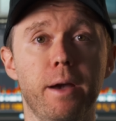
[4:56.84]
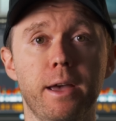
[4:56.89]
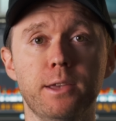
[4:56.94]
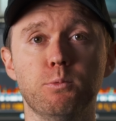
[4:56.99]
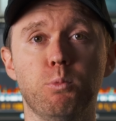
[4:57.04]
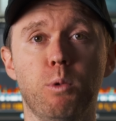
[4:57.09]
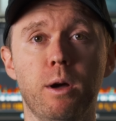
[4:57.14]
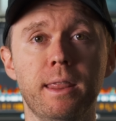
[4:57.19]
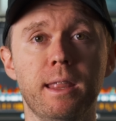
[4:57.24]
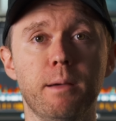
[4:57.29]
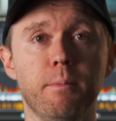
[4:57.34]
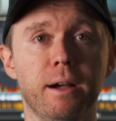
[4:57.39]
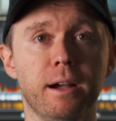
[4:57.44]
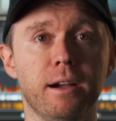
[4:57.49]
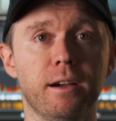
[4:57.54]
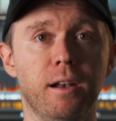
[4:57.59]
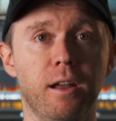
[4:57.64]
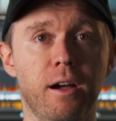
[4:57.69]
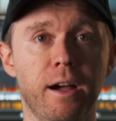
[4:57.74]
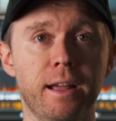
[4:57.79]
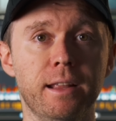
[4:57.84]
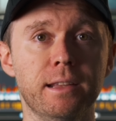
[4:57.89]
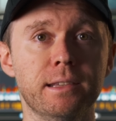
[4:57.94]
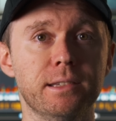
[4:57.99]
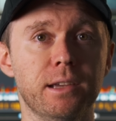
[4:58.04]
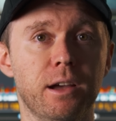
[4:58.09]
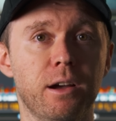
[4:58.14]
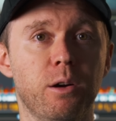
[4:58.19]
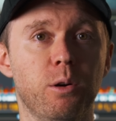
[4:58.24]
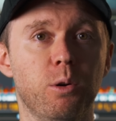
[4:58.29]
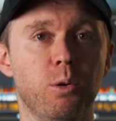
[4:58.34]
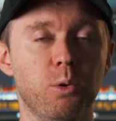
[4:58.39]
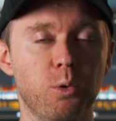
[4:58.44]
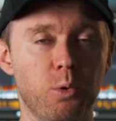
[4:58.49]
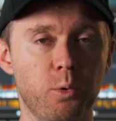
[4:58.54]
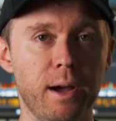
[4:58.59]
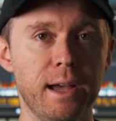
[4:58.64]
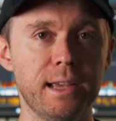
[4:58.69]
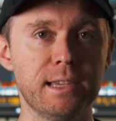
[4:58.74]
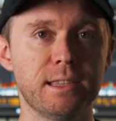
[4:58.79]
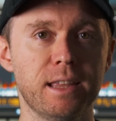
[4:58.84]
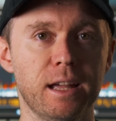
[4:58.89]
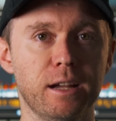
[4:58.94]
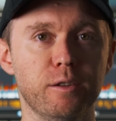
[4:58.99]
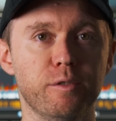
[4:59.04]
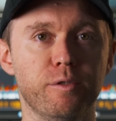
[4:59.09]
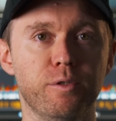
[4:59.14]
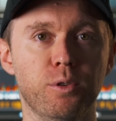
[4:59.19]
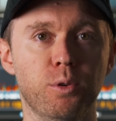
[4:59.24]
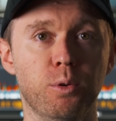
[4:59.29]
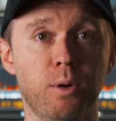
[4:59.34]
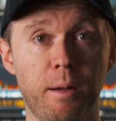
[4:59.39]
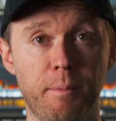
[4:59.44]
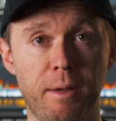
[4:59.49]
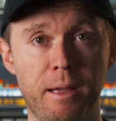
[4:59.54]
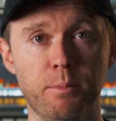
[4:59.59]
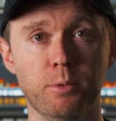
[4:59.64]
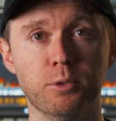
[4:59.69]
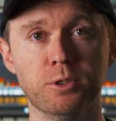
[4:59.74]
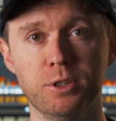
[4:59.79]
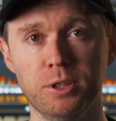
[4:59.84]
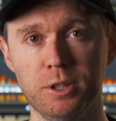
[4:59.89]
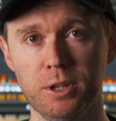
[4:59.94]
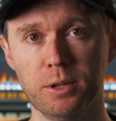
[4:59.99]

but it's one that my clients are always thankful I'm able to